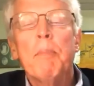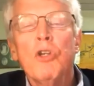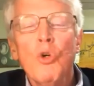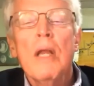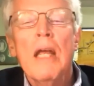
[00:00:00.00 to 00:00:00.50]

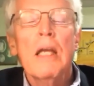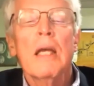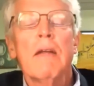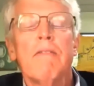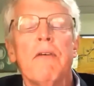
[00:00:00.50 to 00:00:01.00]
unique
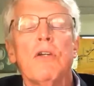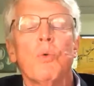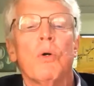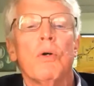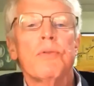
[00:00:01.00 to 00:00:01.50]

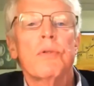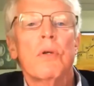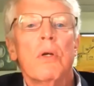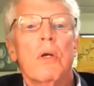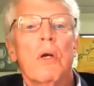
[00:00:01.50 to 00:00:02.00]
individuals
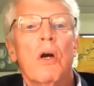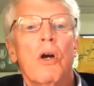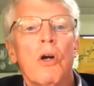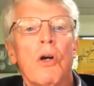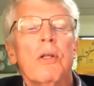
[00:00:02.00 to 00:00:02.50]

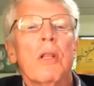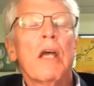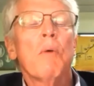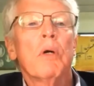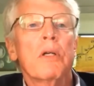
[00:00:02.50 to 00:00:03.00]
heard that
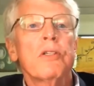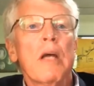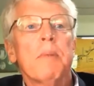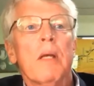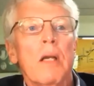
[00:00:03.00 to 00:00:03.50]
they were
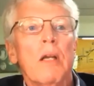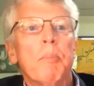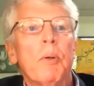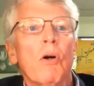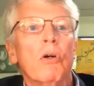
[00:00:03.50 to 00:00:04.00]
accepted in the
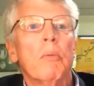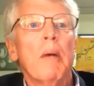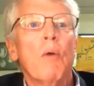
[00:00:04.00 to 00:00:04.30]
program,